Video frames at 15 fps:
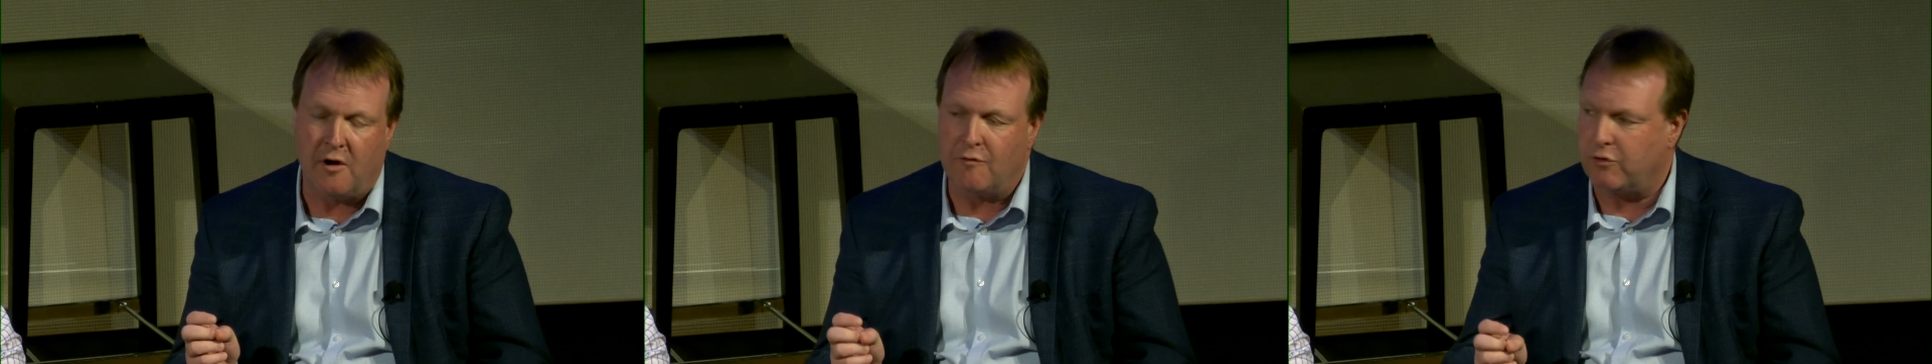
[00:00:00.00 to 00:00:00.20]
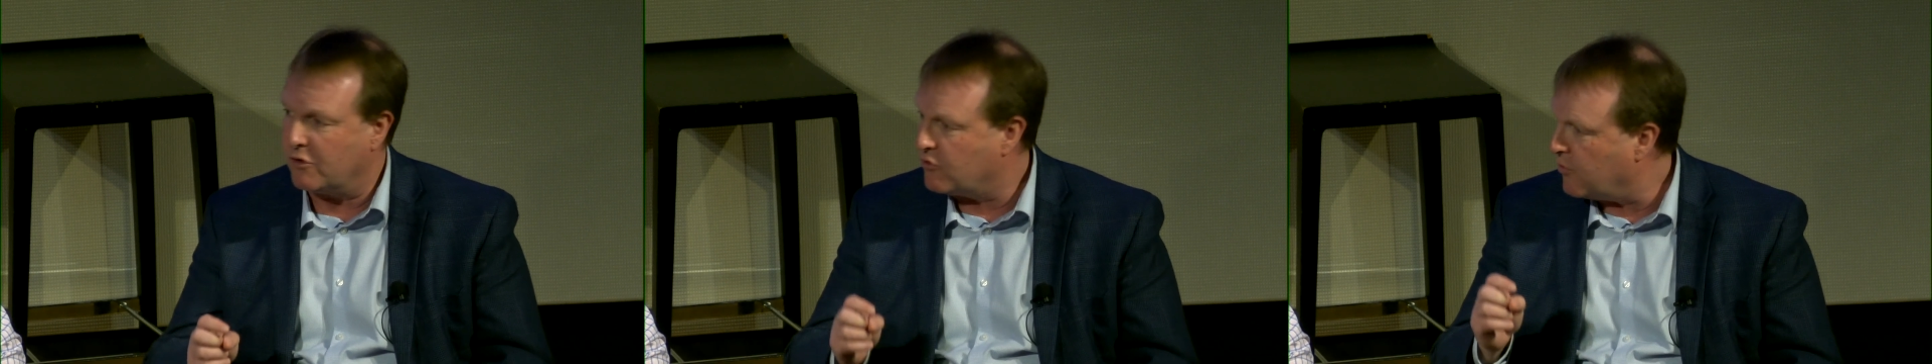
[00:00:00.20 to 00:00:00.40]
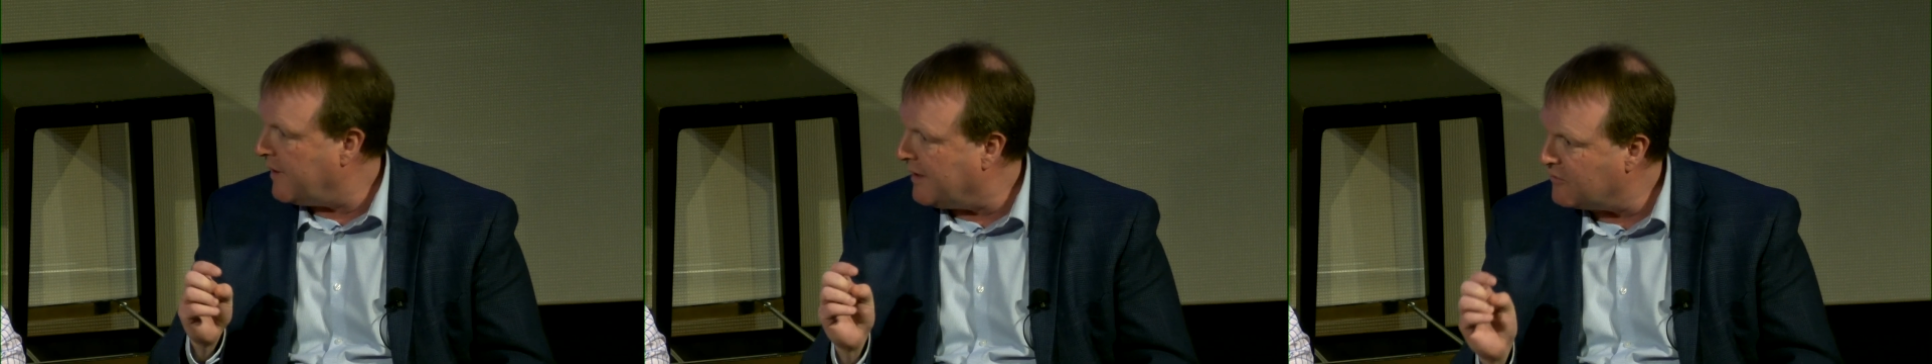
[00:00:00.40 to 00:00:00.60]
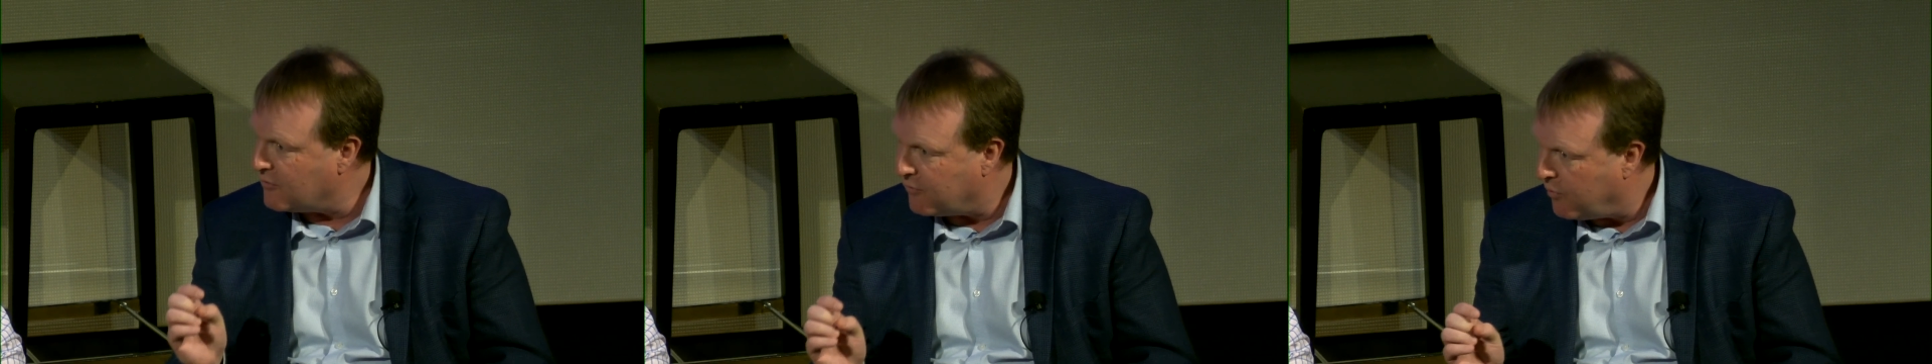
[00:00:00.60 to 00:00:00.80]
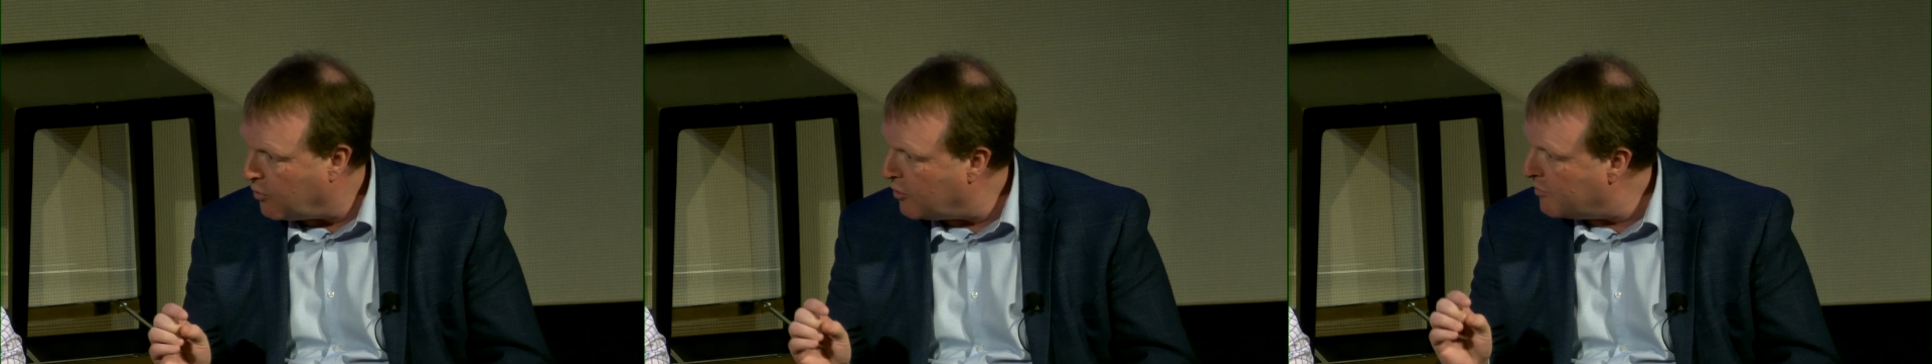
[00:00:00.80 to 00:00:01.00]

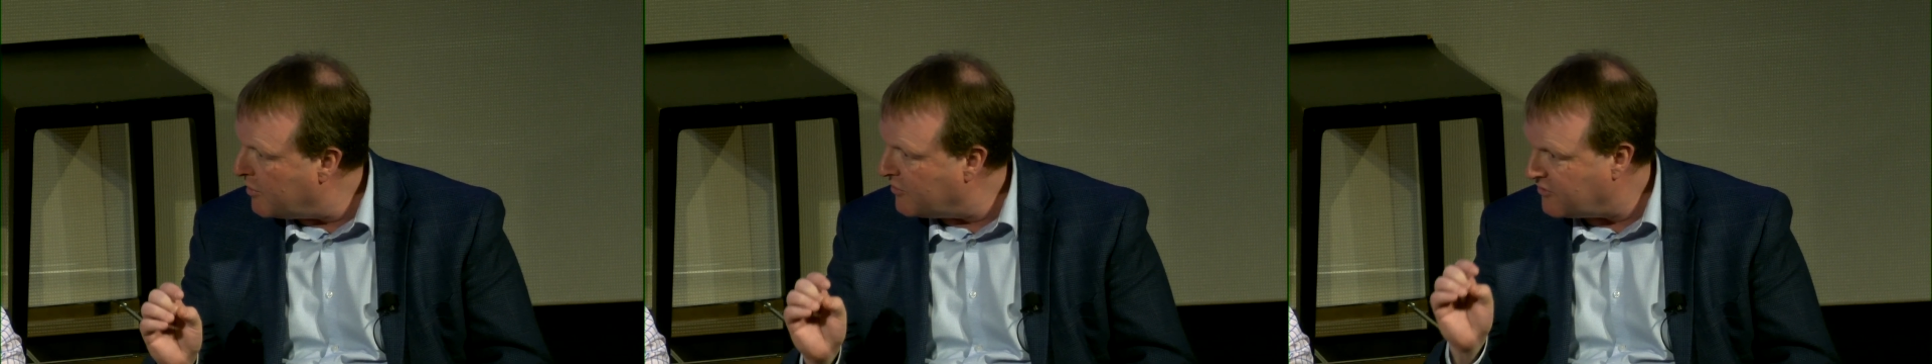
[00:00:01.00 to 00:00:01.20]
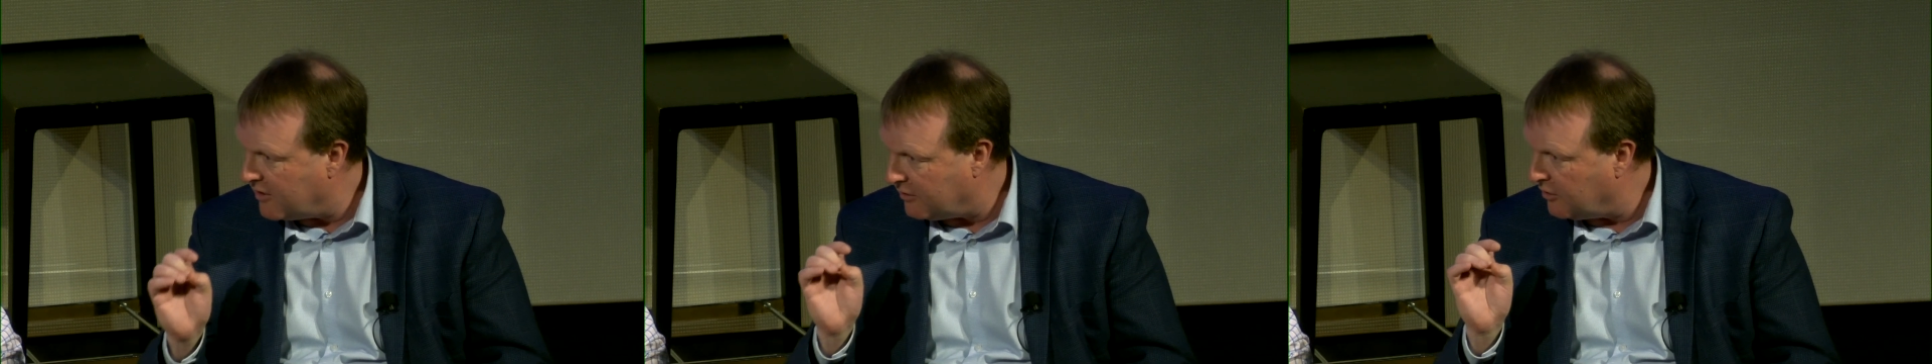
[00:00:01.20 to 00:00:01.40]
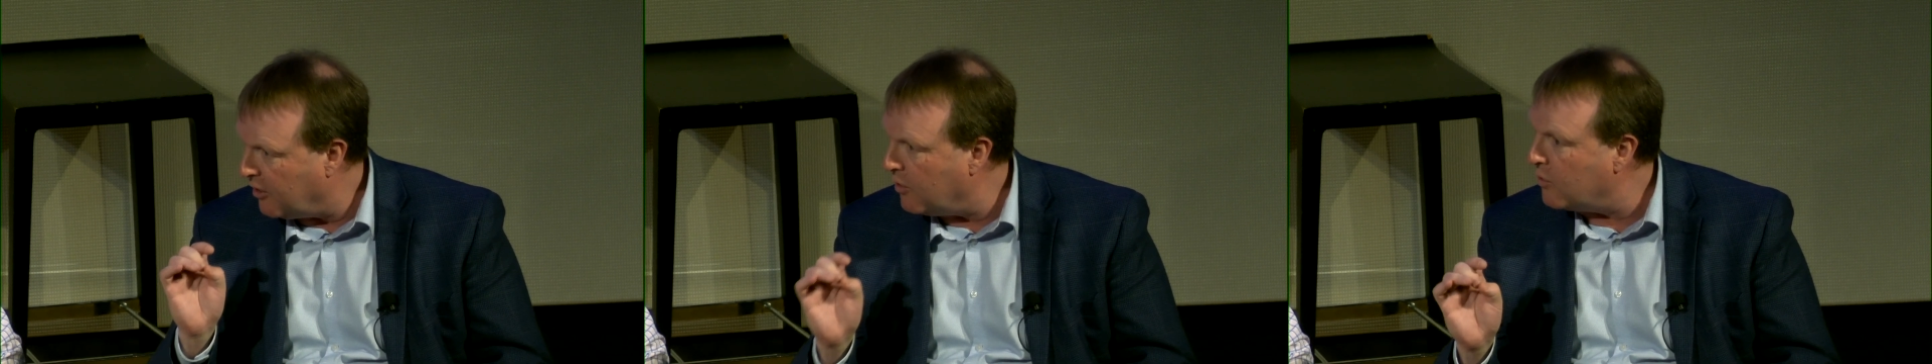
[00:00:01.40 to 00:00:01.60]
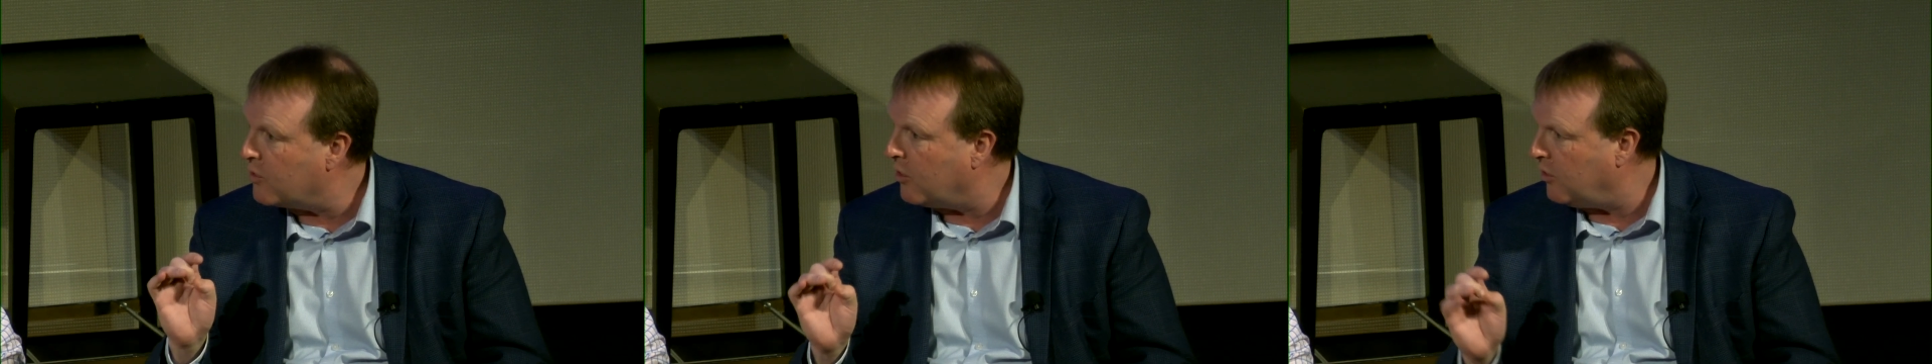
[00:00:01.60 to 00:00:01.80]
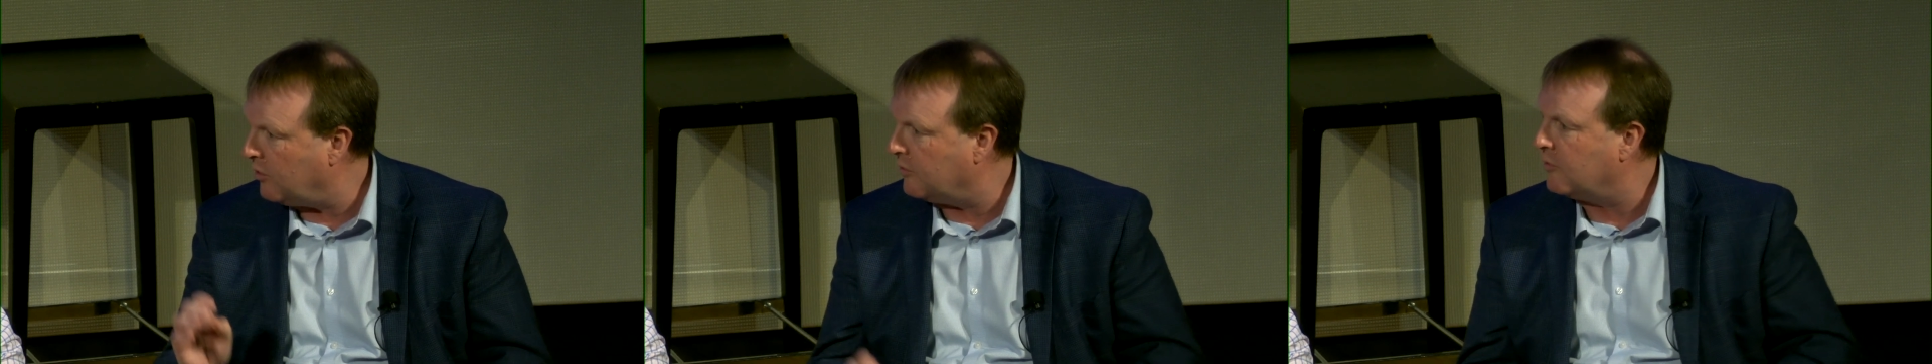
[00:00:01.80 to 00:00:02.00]
transformers at
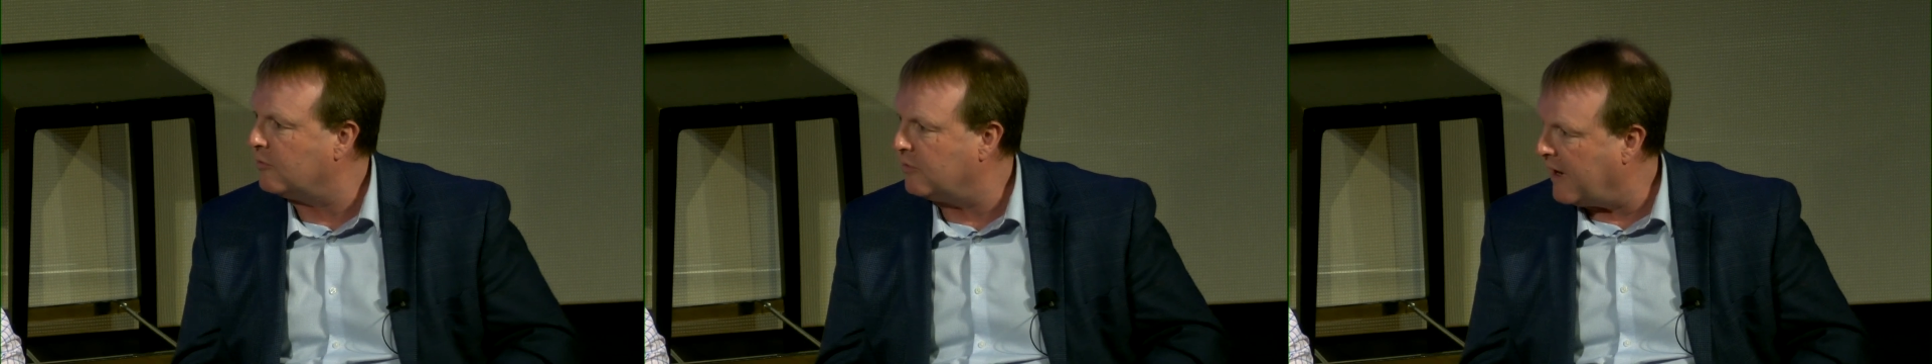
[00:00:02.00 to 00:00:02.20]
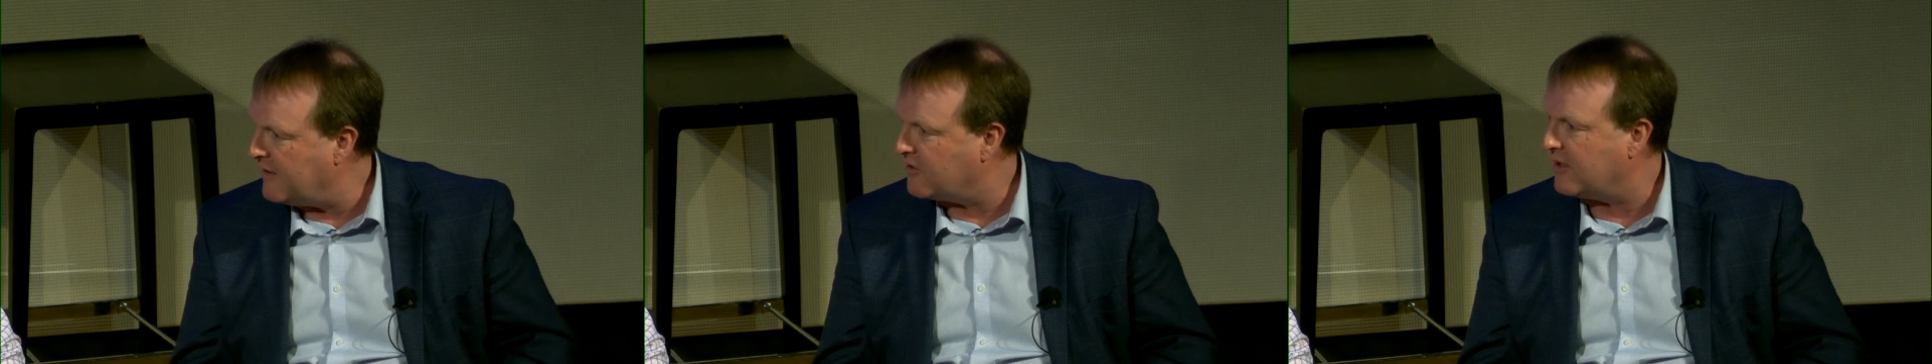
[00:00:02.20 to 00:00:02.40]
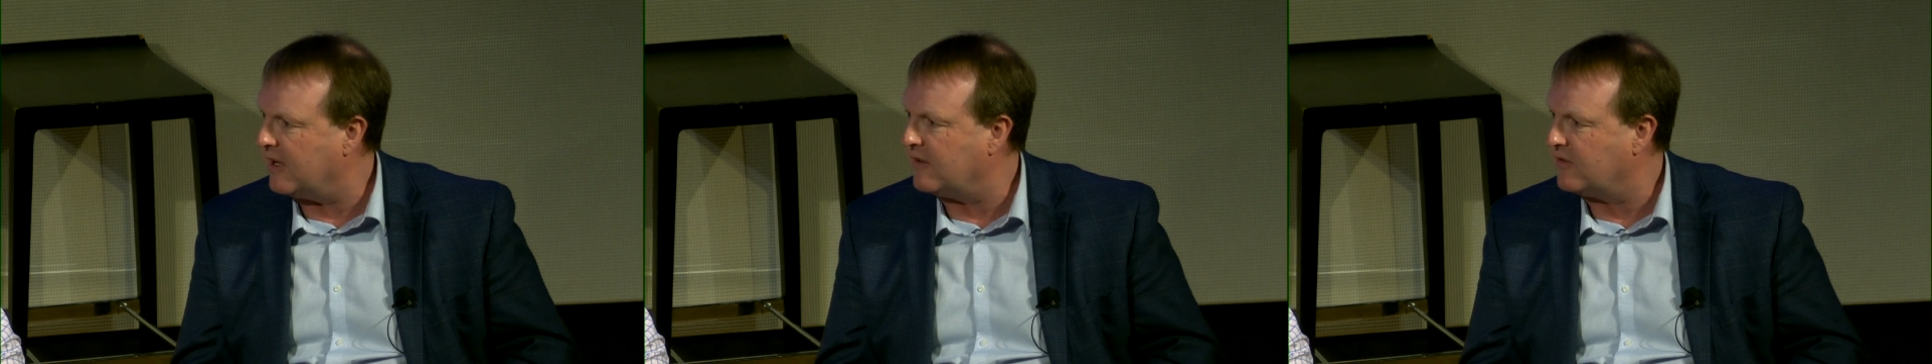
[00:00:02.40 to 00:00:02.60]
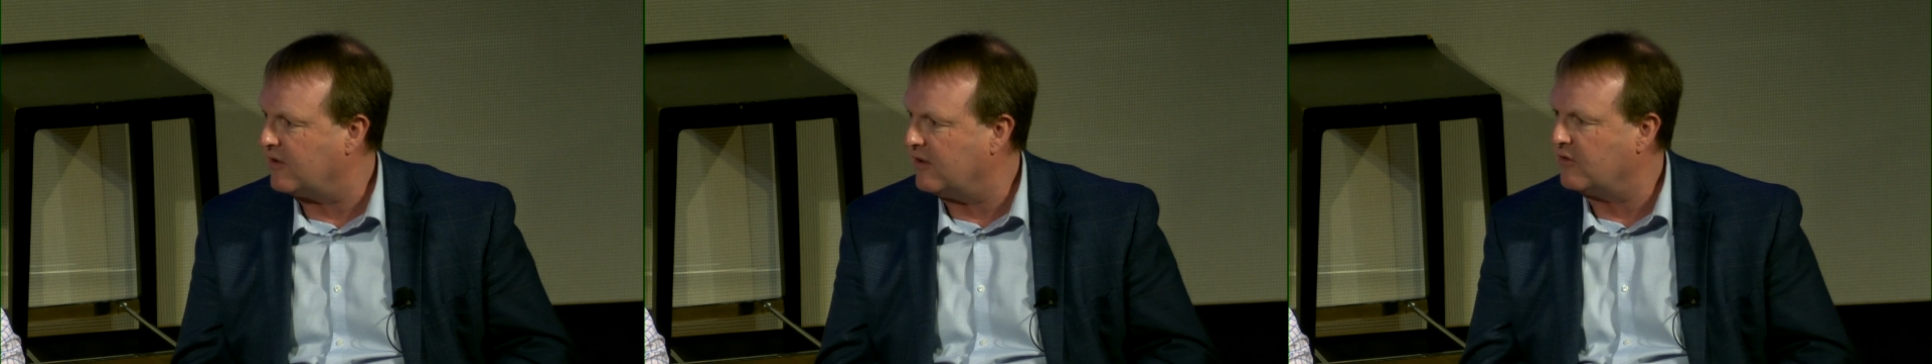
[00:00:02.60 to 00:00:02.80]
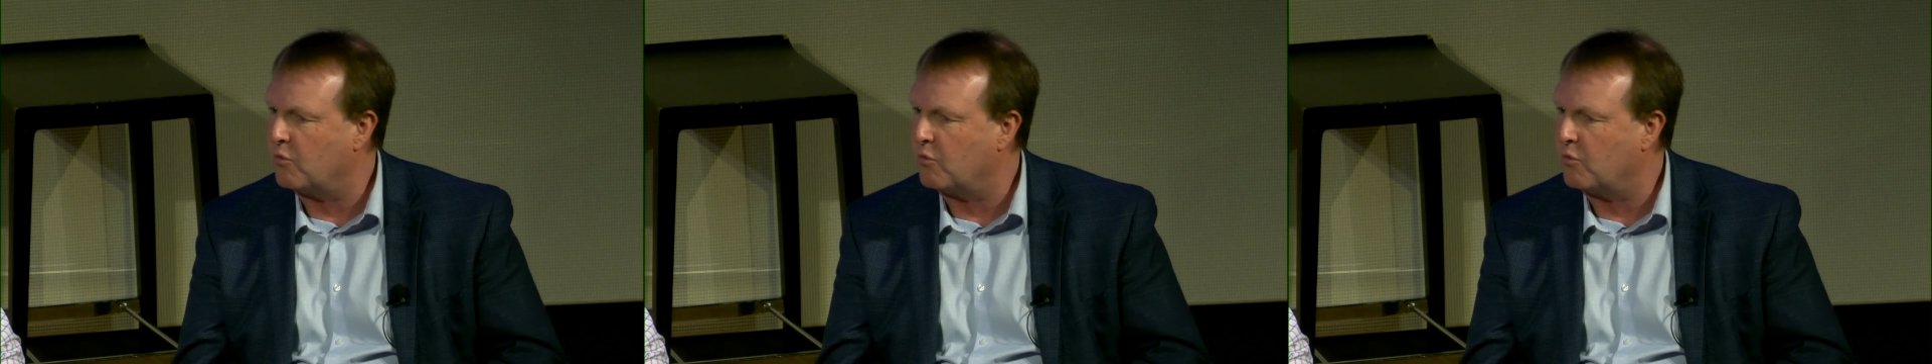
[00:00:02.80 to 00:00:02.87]
local residences?